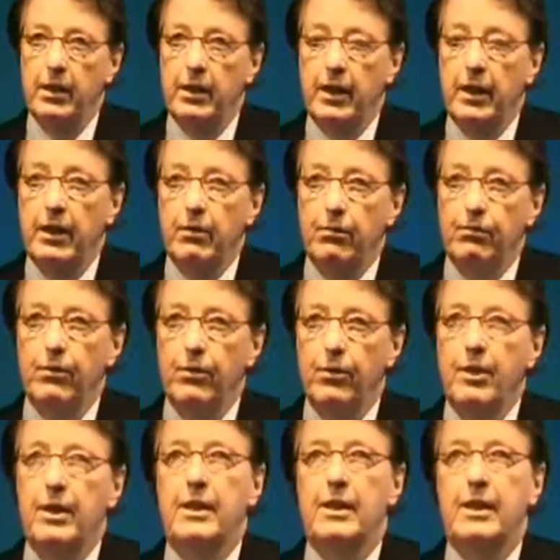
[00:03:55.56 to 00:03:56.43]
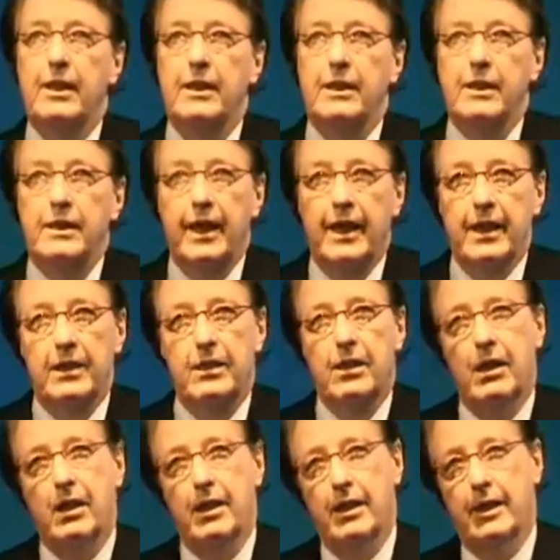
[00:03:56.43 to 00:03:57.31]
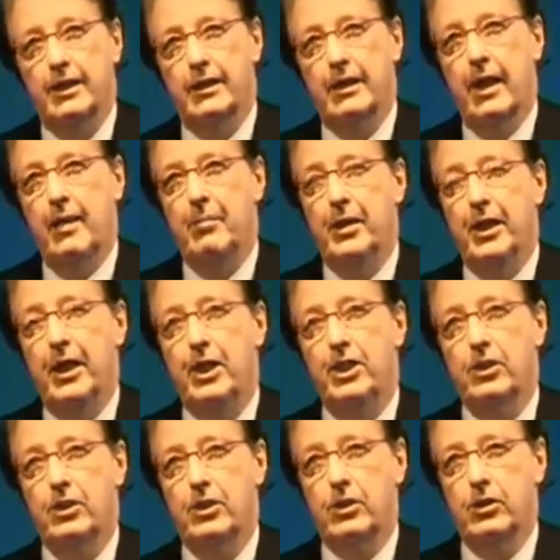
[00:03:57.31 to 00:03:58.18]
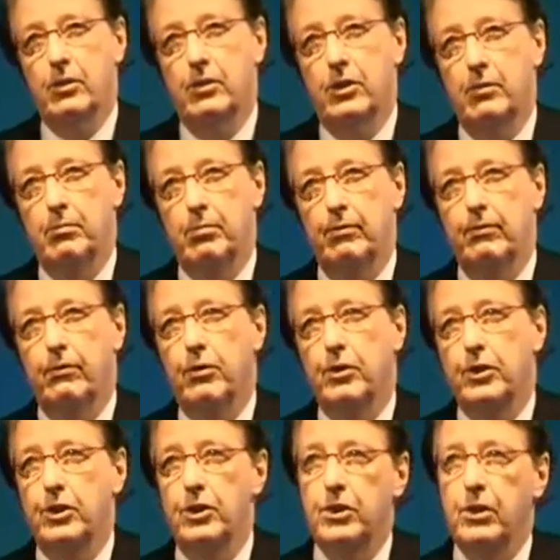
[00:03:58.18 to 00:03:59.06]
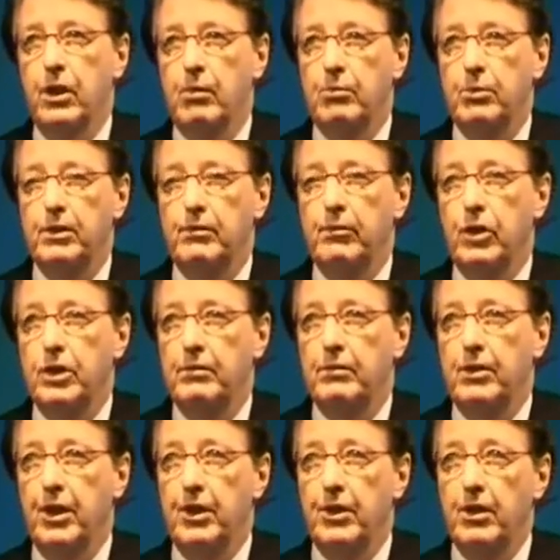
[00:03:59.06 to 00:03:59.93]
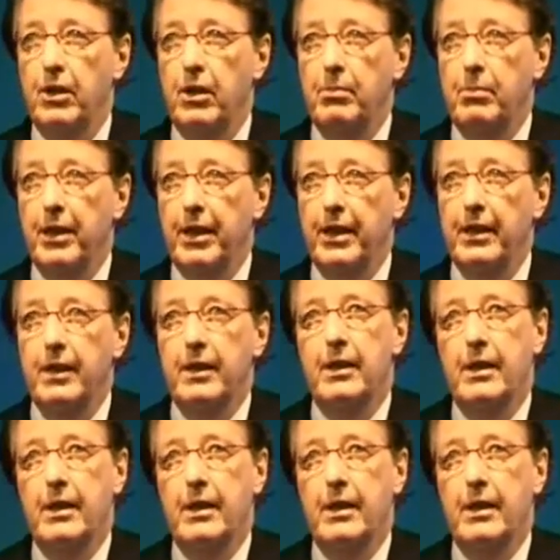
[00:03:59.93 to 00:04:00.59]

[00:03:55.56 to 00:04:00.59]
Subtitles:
careful dental examination, so that before you start bisphosphonate therapy,